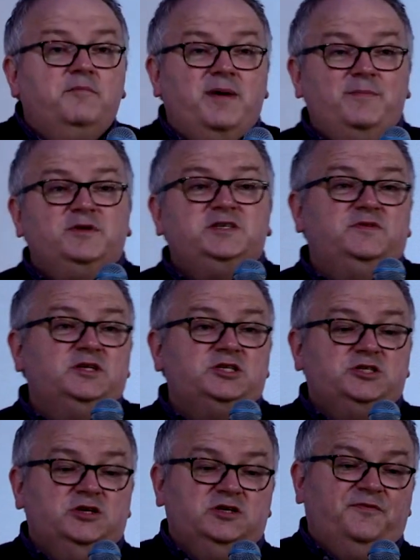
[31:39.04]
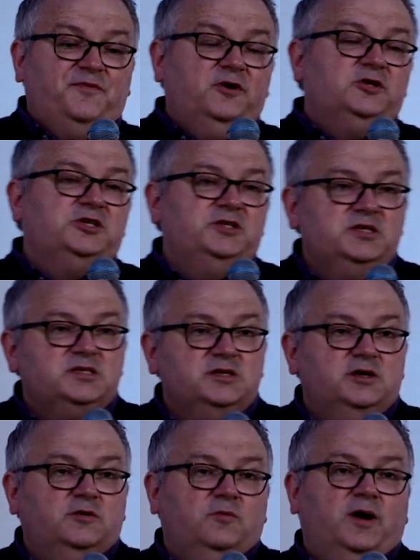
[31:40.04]
members of this church function in
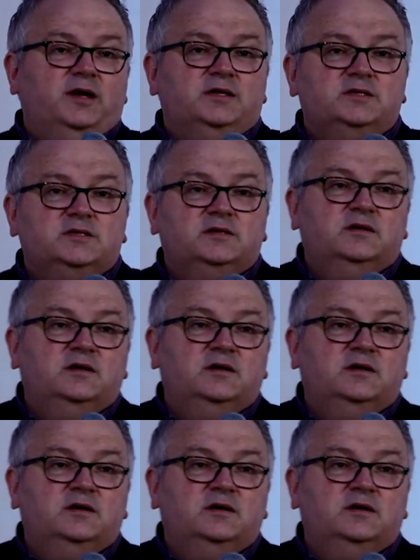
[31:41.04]
certain ways.